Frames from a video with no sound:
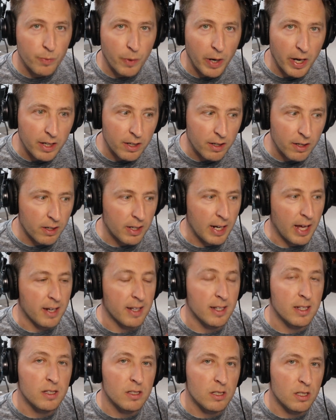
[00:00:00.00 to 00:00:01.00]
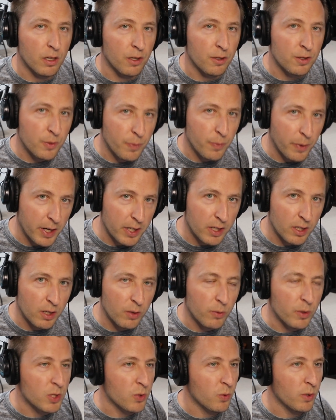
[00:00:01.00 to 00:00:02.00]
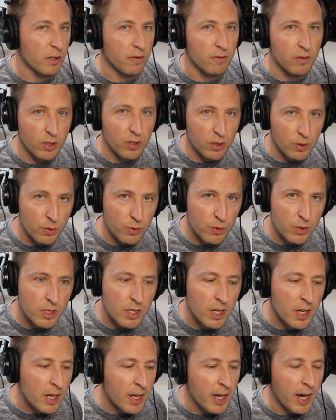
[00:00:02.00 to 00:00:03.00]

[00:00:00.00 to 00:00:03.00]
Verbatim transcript: Spyder and how to install Spyder, which we have used.